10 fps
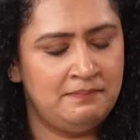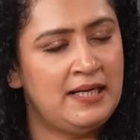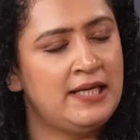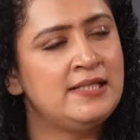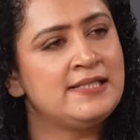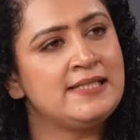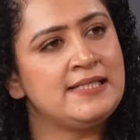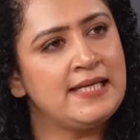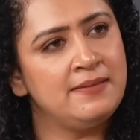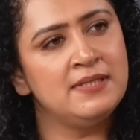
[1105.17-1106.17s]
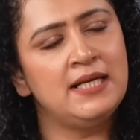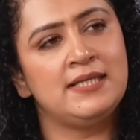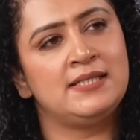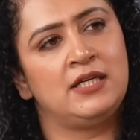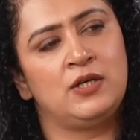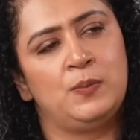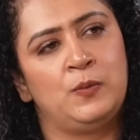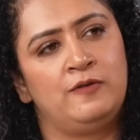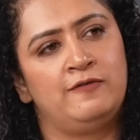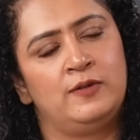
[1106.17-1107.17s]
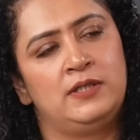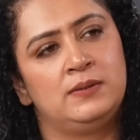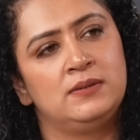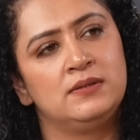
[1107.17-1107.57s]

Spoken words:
play in stabilizing your portfolio?